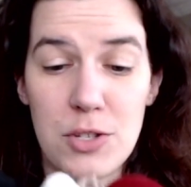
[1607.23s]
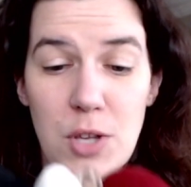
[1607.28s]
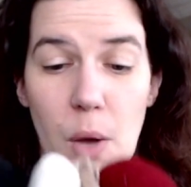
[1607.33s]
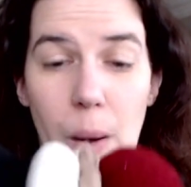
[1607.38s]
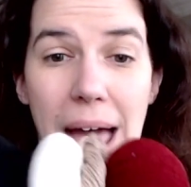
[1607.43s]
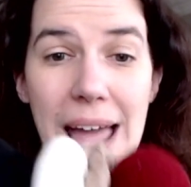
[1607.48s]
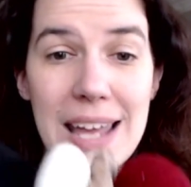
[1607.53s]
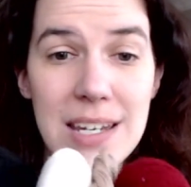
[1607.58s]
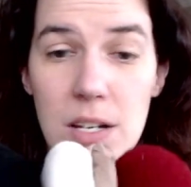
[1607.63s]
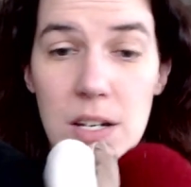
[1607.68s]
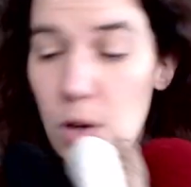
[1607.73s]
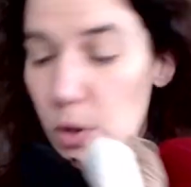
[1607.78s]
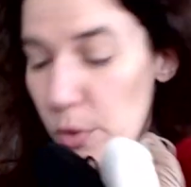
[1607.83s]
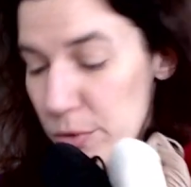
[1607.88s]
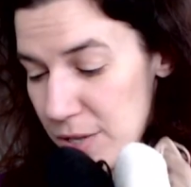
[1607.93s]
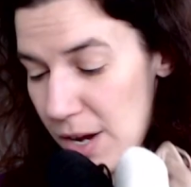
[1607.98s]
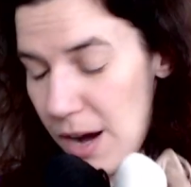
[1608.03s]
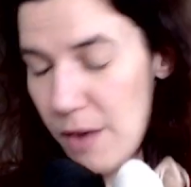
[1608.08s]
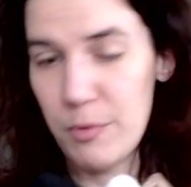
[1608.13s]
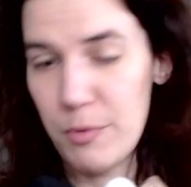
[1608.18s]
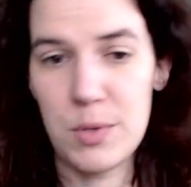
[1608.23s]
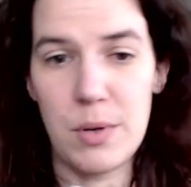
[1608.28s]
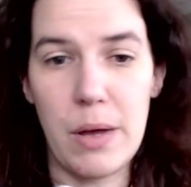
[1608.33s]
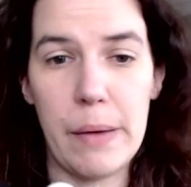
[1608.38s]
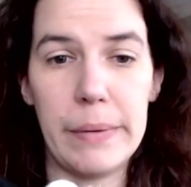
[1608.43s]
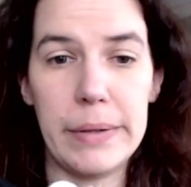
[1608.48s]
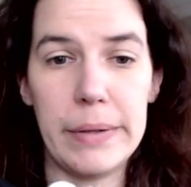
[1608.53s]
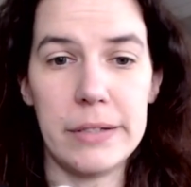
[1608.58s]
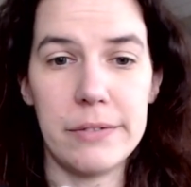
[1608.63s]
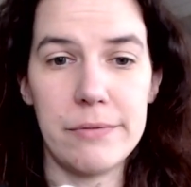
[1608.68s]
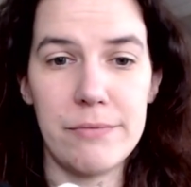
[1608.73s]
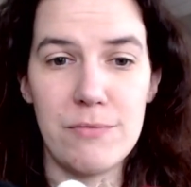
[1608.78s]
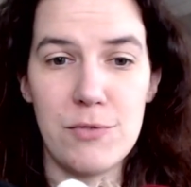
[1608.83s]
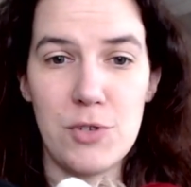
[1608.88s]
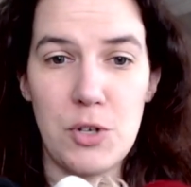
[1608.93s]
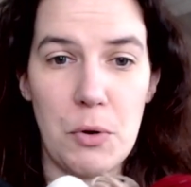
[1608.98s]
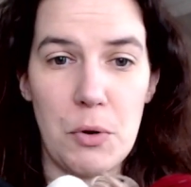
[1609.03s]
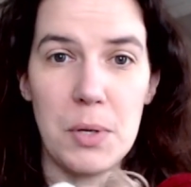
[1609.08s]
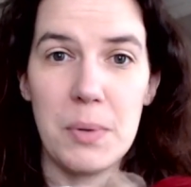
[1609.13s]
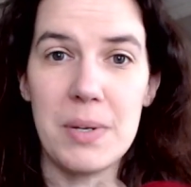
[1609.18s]
So I did a whole scarf, which I will
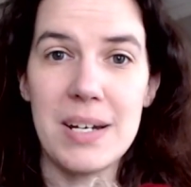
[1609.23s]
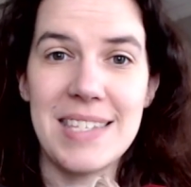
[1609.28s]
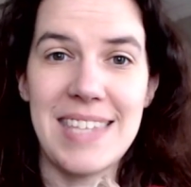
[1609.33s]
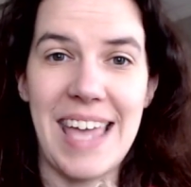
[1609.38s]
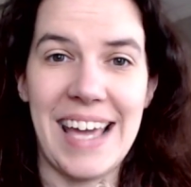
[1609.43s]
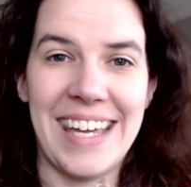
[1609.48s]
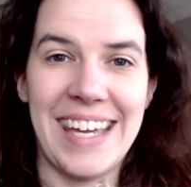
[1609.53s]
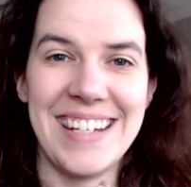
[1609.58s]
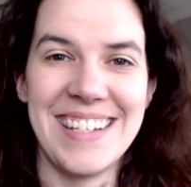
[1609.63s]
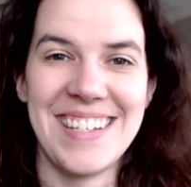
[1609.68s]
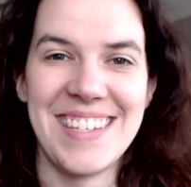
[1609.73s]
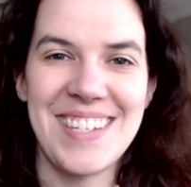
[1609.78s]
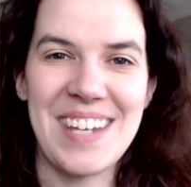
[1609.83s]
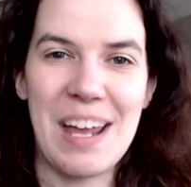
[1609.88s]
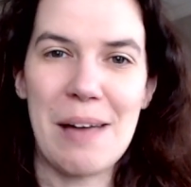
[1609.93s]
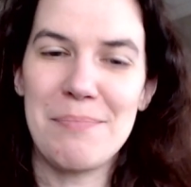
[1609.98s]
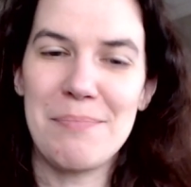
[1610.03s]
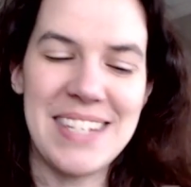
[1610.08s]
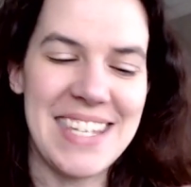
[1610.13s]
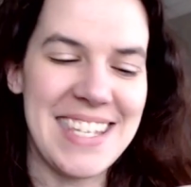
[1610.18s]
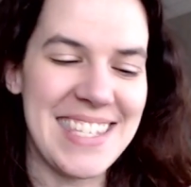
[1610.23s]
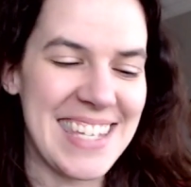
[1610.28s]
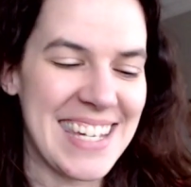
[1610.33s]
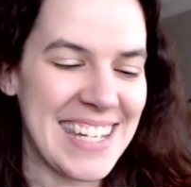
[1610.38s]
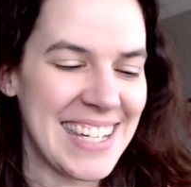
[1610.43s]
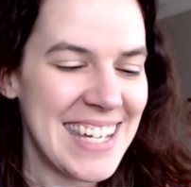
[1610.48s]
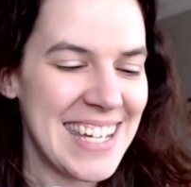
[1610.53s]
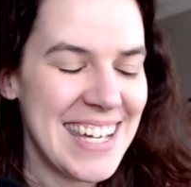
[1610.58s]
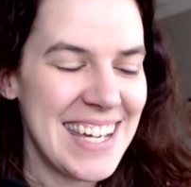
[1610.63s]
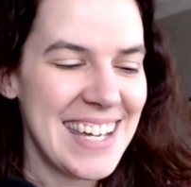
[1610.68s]
show you in a second and stop teasing.